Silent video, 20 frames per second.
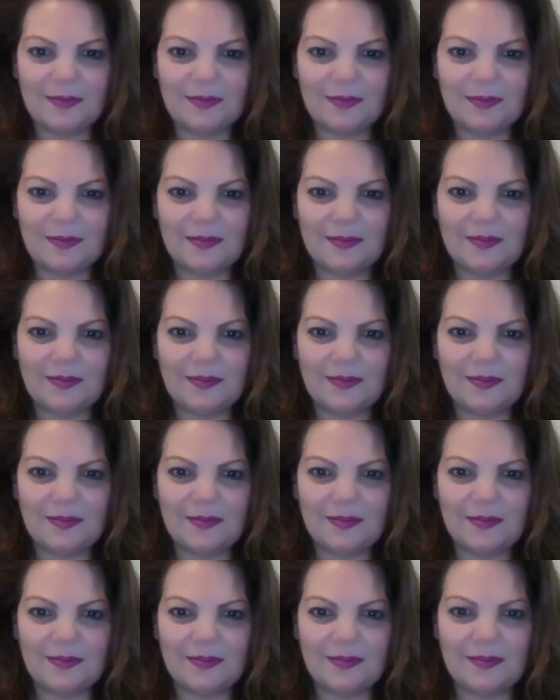
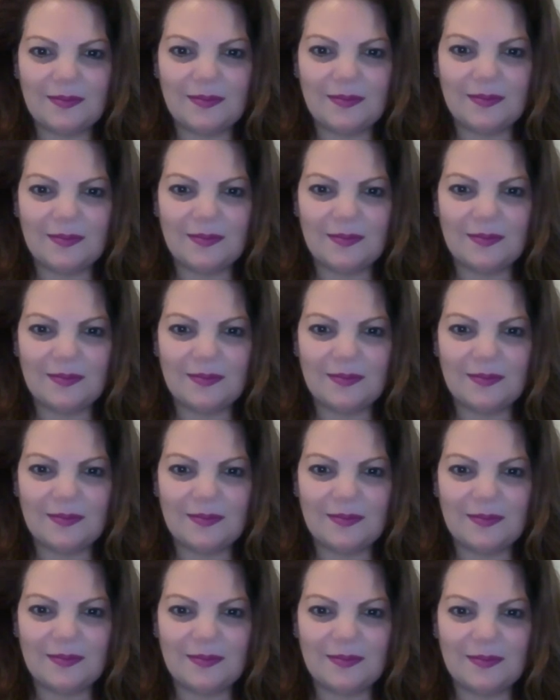
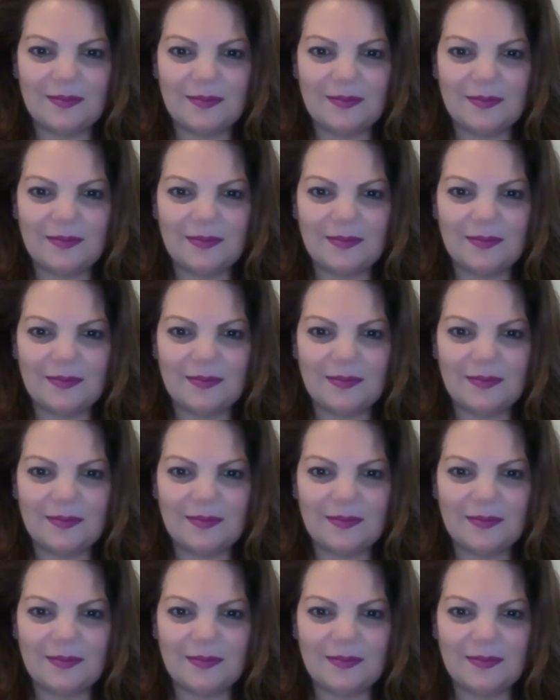
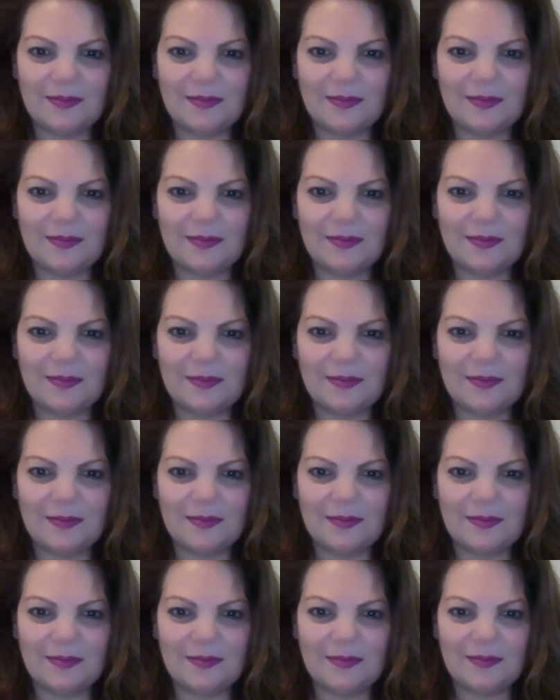
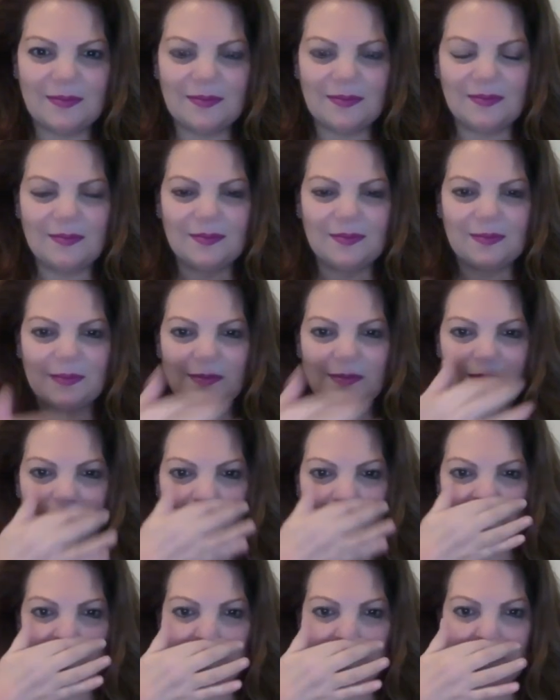
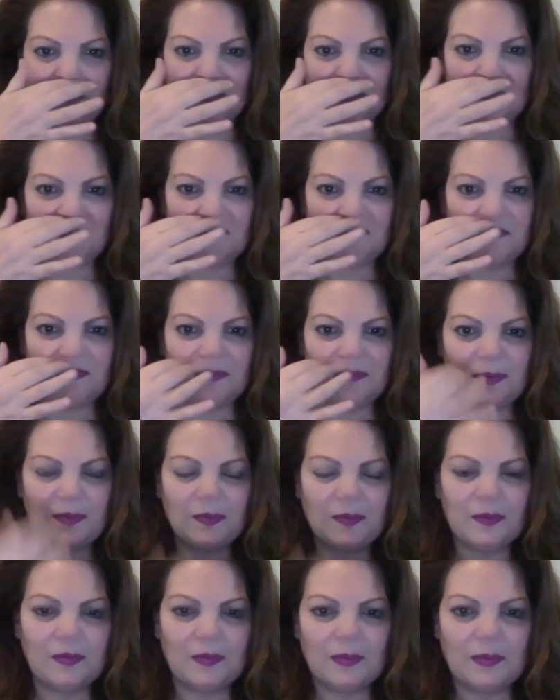
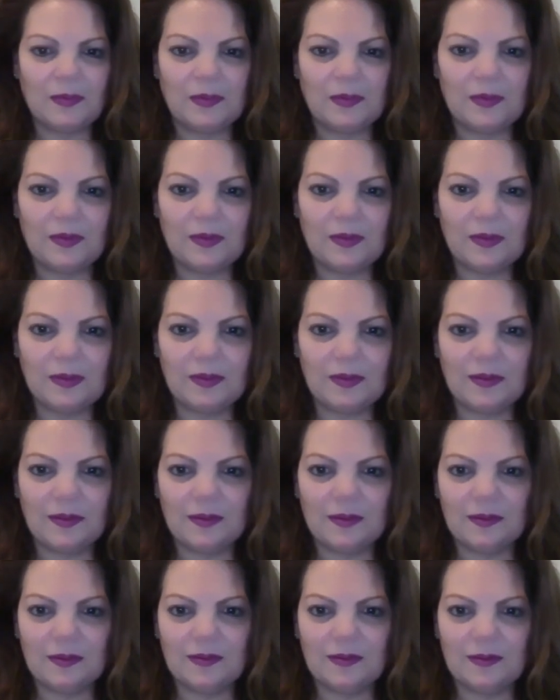
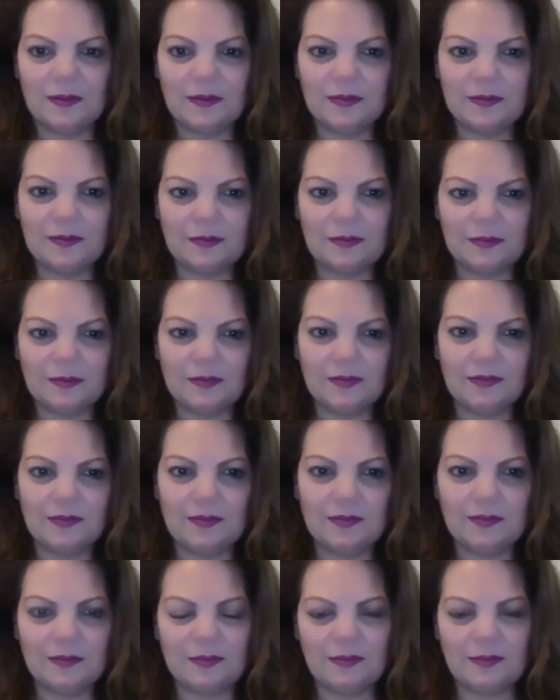This person isn't speaking.